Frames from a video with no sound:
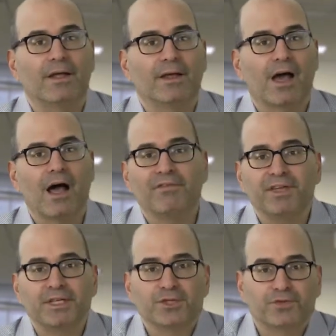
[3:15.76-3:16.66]

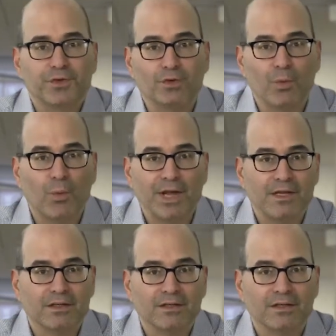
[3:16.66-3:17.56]
Confidence for you to
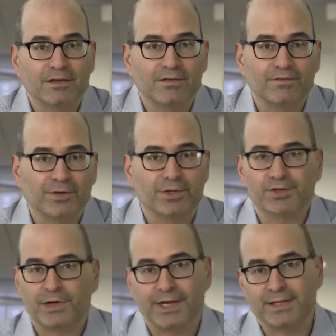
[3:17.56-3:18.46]
wait for your
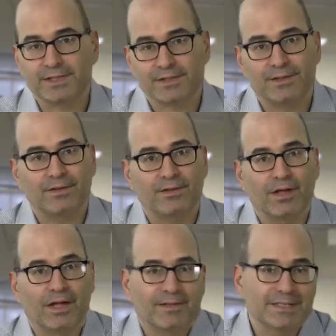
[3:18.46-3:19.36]
trades.
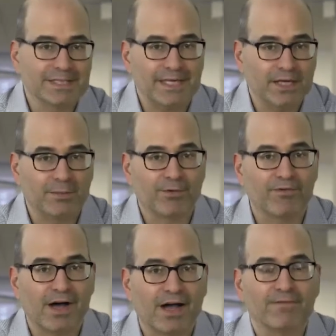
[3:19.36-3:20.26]
Uh, that's key number
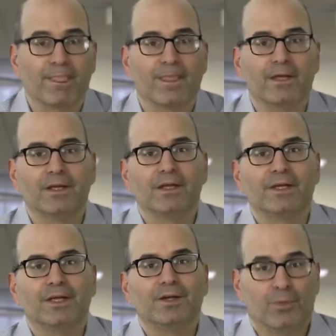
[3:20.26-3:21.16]
five.
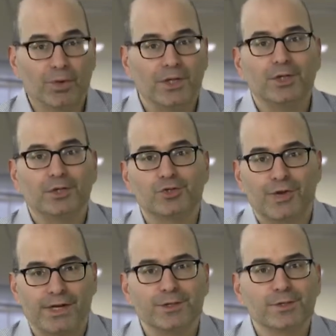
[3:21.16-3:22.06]
Really good
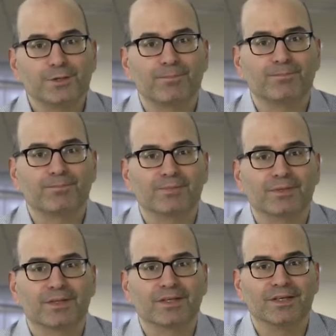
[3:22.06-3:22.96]
traders
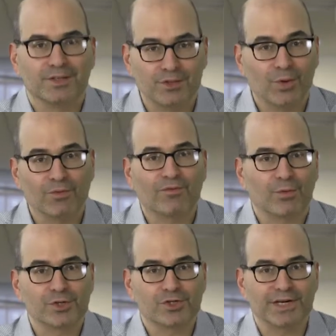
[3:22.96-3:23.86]
don't
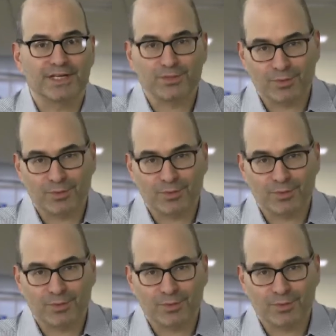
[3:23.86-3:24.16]
force trades.